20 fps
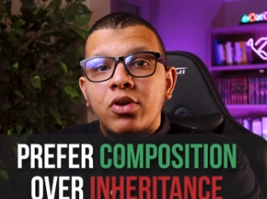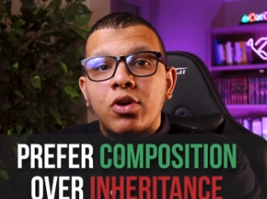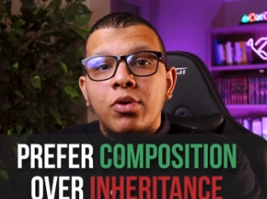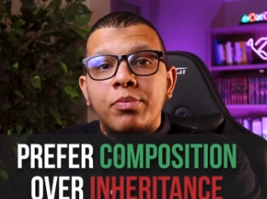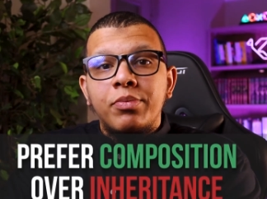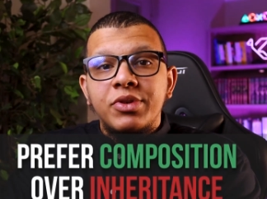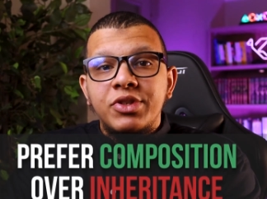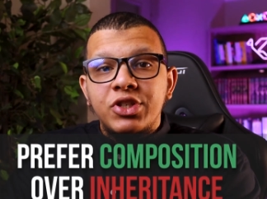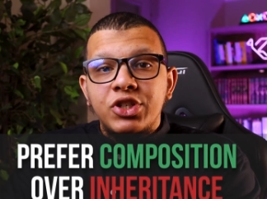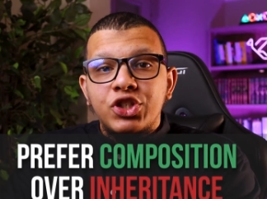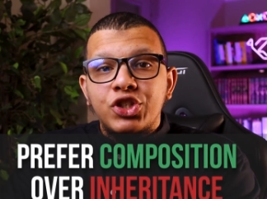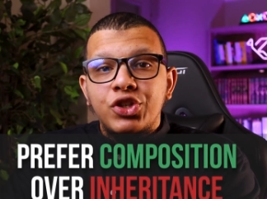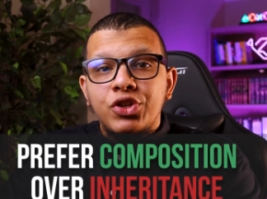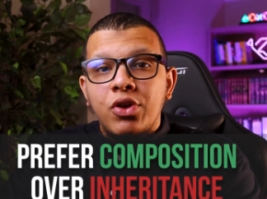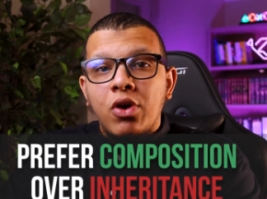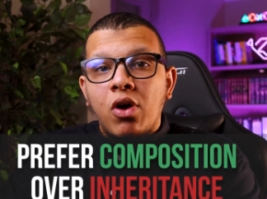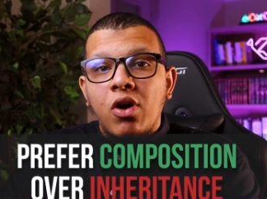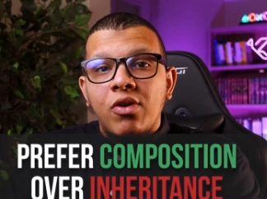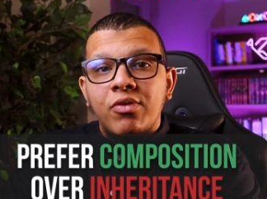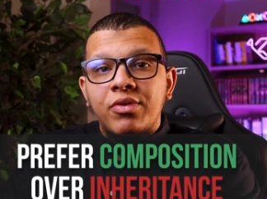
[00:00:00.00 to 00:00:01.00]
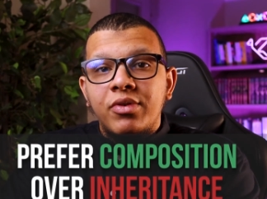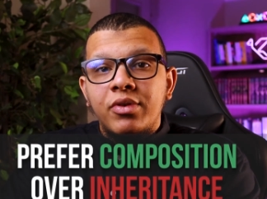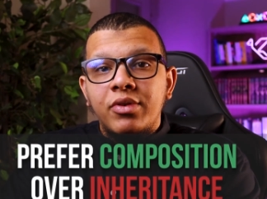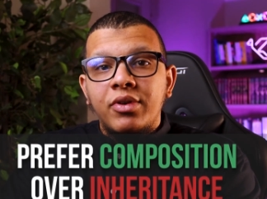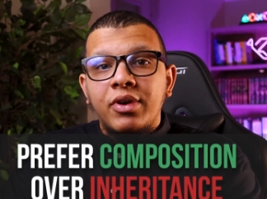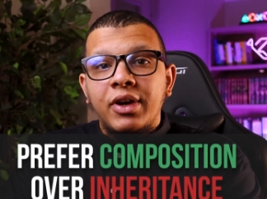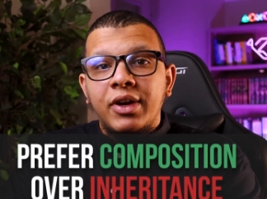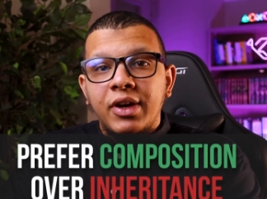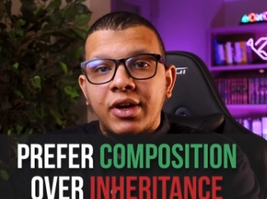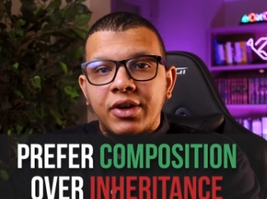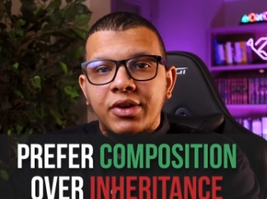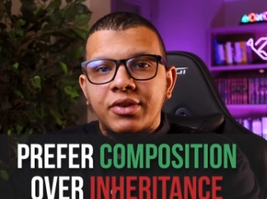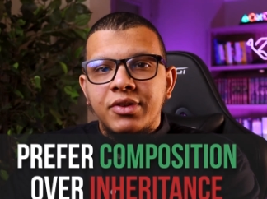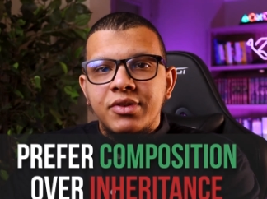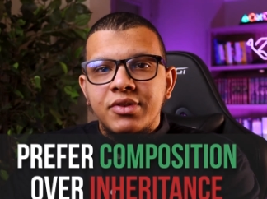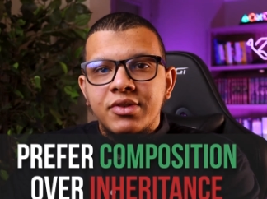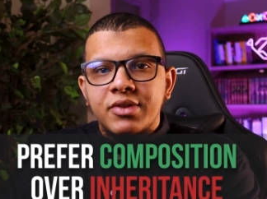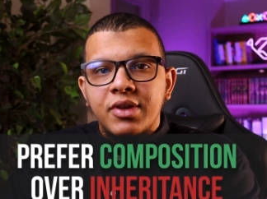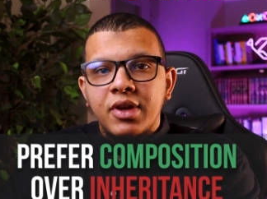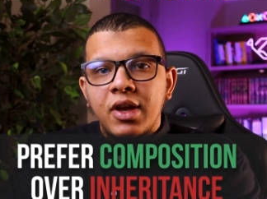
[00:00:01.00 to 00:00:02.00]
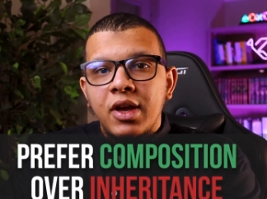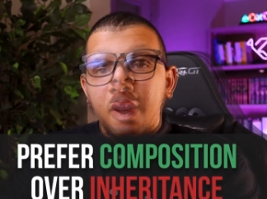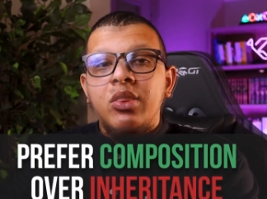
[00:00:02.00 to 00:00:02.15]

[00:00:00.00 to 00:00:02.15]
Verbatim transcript: composition over inheritance.